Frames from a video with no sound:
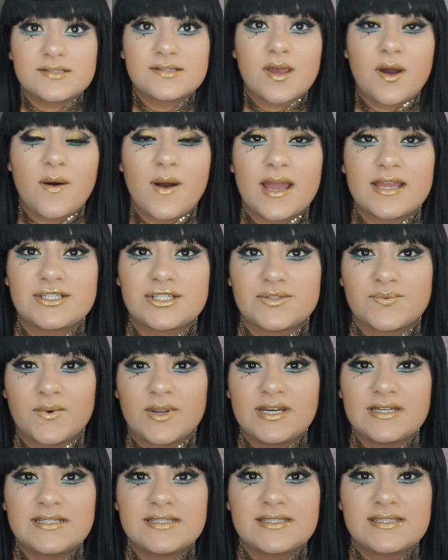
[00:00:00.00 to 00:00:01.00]
So I just
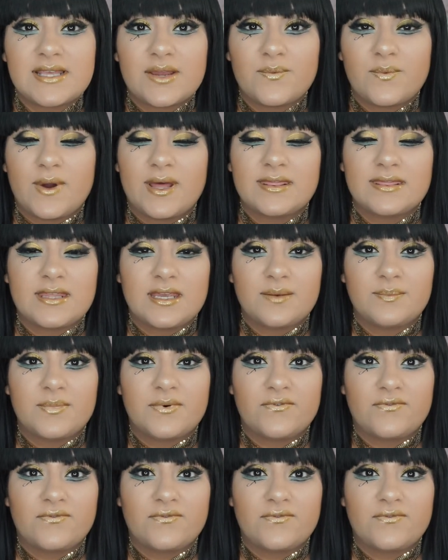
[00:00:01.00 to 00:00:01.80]
wanted to say one thing